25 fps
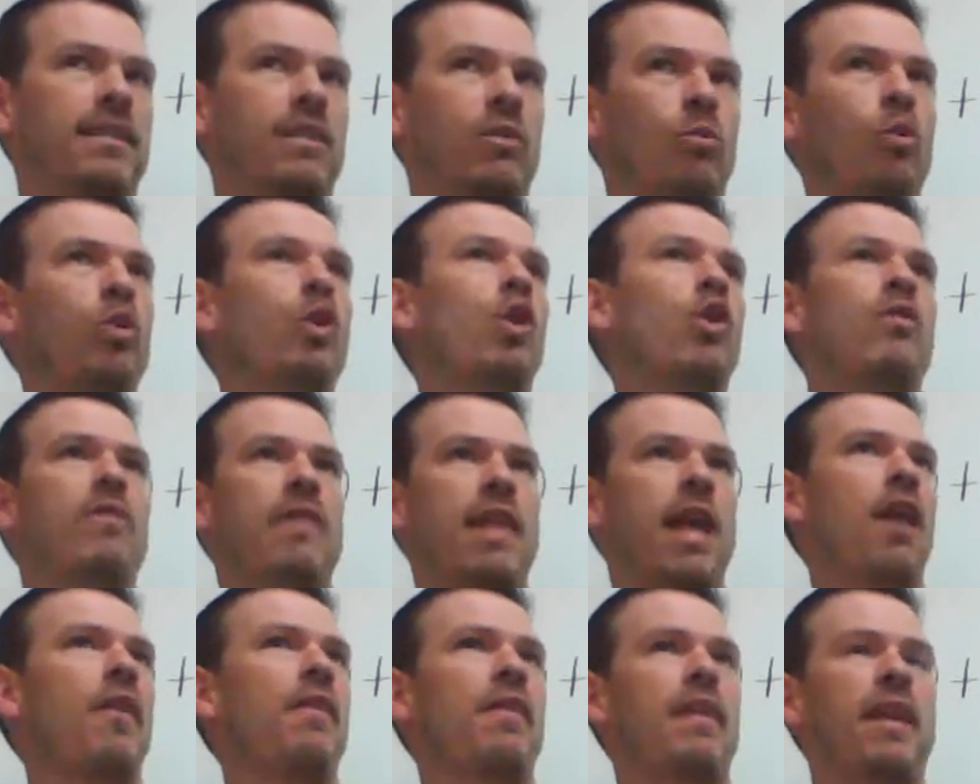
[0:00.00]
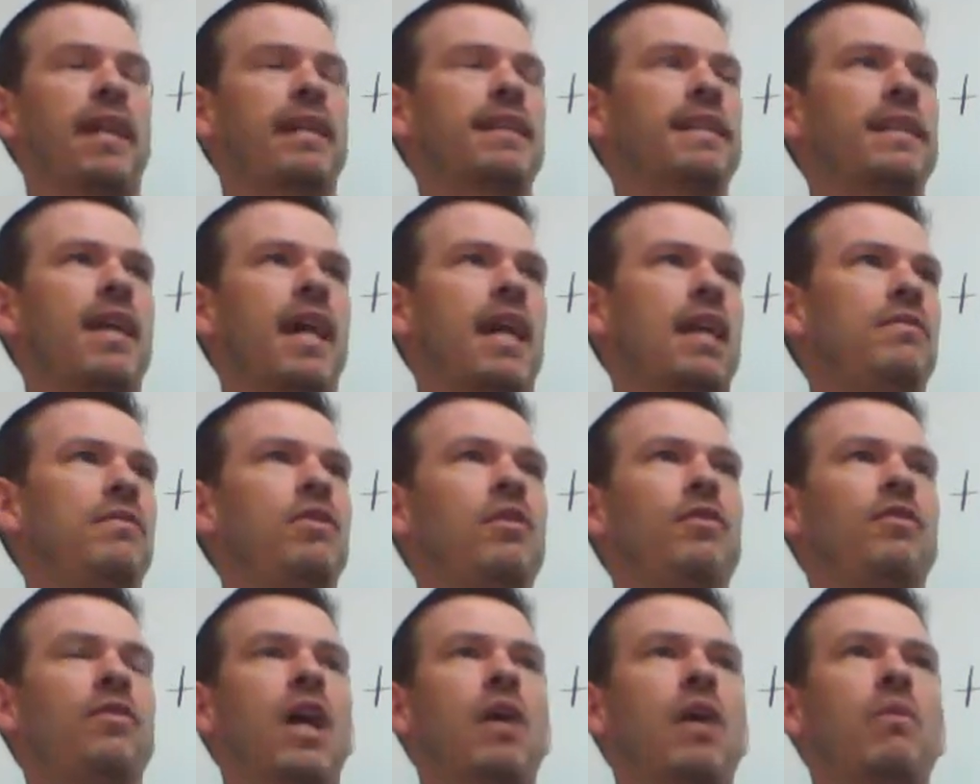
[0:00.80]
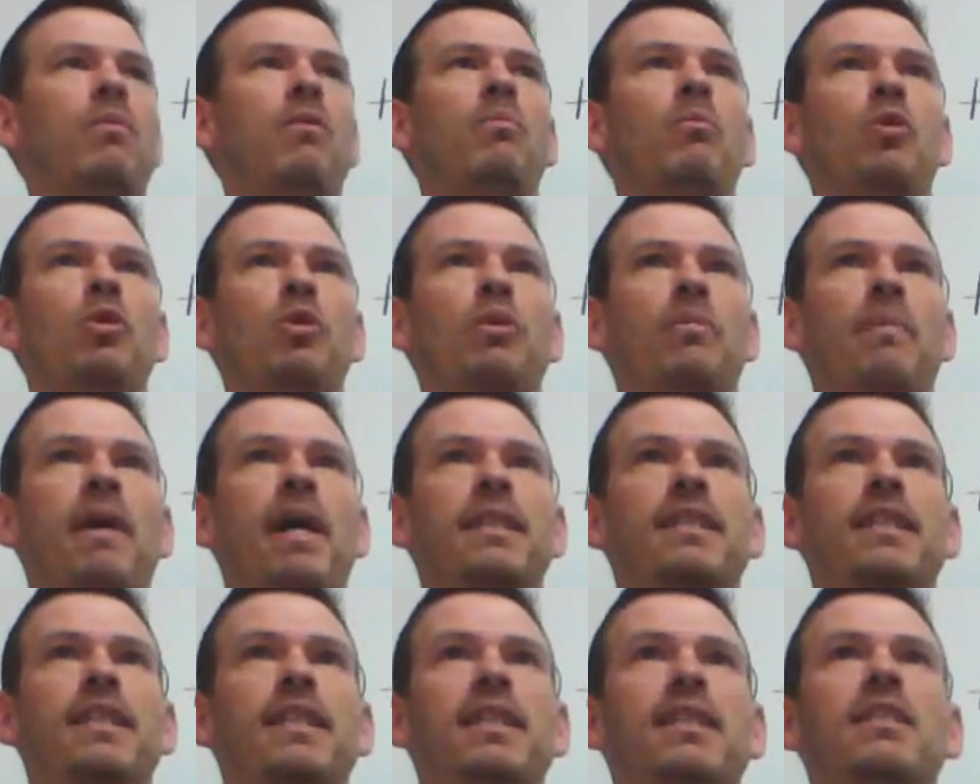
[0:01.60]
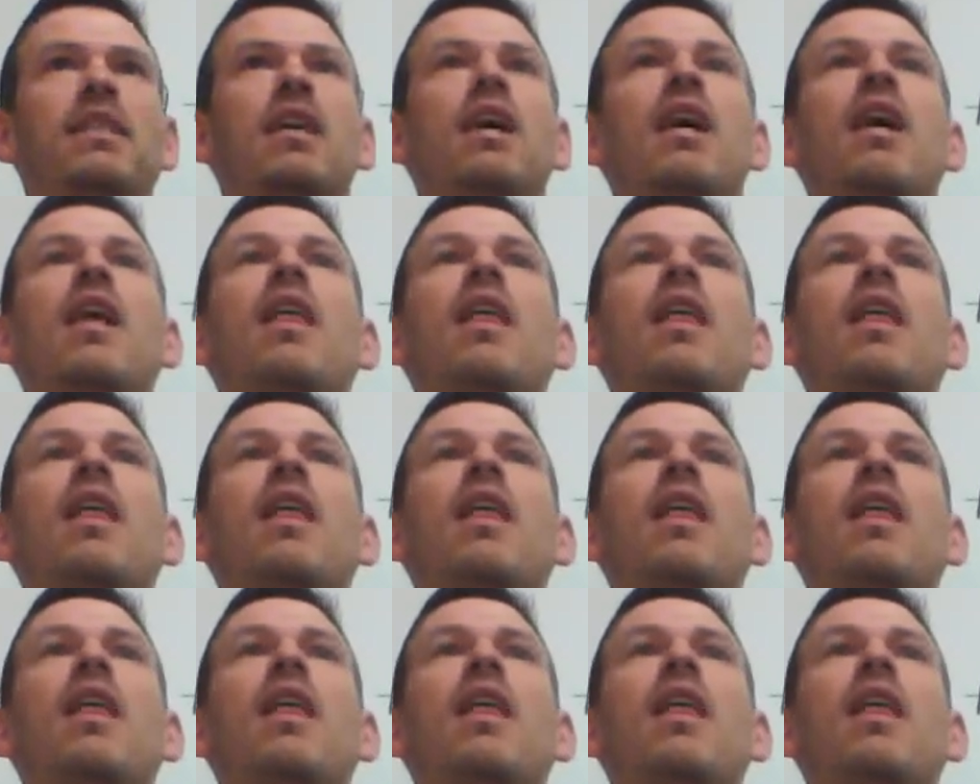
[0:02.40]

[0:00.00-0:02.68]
and we'll go over that on the next slide if you forgot what molar mass is